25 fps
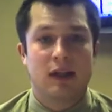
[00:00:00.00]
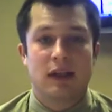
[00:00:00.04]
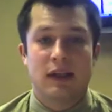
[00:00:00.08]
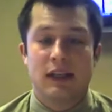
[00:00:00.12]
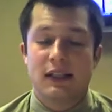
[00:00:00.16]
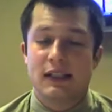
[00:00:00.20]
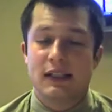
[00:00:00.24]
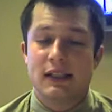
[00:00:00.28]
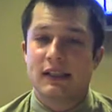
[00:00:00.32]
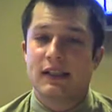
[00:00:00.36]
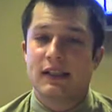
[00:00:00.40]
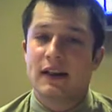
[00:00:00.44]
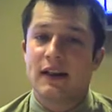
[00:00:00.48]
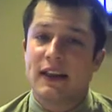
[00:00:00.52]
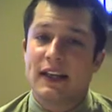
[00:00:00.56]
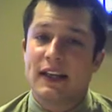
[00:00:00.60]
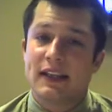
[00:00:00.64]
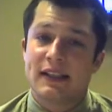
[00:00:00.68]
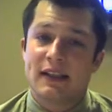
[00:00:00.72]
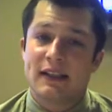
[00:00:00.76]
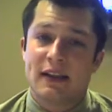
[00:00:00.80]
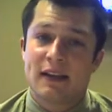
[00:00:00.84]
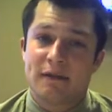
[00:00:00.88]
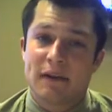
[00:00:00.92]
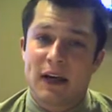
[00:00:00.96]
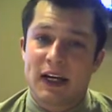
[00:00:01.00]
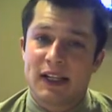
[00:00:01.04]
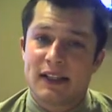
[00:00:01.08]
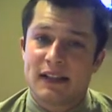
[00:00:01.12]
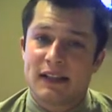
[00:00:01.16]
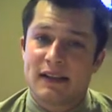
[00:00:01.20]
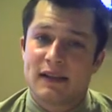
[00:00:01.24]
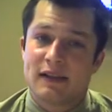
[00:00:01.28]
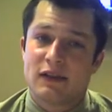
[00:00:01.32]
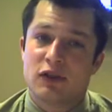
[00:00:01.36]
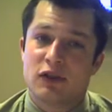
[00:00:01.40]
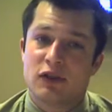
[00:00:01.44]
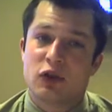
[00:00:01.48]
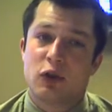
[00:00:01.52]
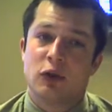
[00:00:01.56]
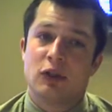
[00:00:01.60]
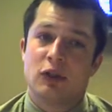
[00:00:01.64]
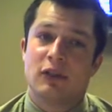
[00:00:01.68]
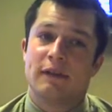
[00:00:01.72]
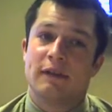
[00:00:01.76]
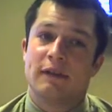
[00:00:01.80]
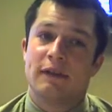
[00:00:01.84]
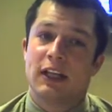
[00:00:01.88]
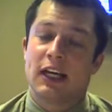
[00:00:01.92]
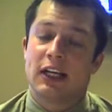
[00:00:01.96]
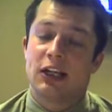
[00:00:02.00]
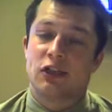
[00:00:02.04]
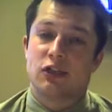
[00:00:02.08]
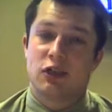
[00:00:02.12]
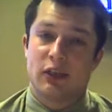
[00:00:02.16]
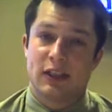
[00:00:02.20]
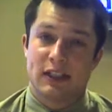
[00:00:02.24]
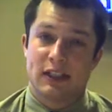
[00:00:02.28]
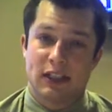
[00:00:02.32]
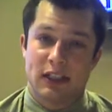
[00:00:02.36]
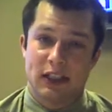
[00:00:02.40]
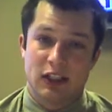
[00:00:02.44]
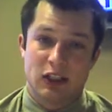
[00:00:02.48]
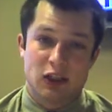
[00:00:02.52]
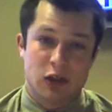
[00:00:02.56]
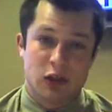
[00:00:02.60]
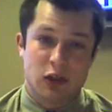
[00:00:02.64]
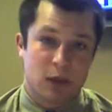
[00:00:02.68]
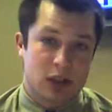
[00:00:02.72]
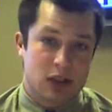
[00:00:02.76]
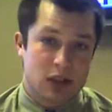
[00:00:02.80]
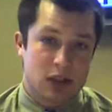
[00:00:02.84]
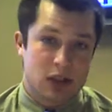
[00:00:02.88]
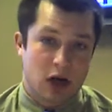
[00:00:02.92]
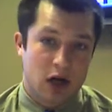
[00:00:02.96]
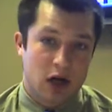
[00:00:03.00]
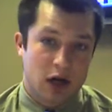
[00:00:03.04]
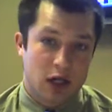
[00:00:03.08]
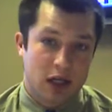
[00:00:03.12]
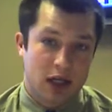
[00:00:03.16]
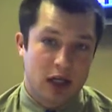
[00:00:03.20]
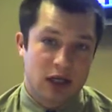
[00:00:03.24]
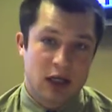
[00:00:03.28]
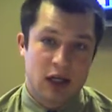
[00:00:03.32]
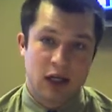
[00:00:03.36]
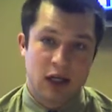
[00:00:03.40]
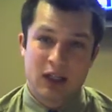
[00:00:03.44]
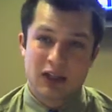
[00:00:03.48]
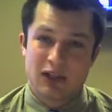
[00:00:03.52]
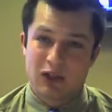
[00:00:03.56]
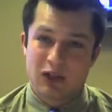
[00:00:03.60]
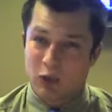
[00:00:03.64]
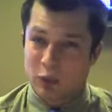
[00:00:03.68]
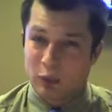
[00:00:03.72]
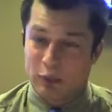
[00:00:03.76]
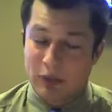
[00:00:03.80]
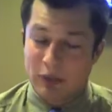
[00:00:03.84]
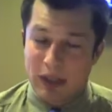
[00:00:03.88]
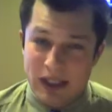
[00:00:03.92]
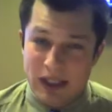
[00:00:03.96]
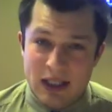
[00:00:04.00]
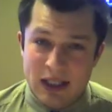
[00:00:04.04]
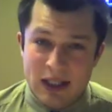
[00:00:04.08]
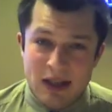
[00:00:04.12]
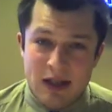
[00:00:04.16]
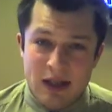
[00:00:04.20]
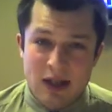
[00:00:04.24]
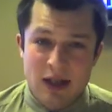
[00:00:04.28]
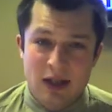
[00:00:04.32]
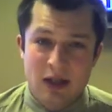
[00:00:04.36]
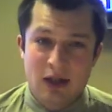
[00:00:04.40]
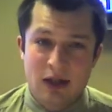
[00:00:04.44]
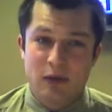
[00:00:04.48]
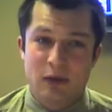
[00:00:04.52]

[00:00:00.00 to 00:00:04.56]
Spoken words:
This device's jolt of electricity to a target, to me,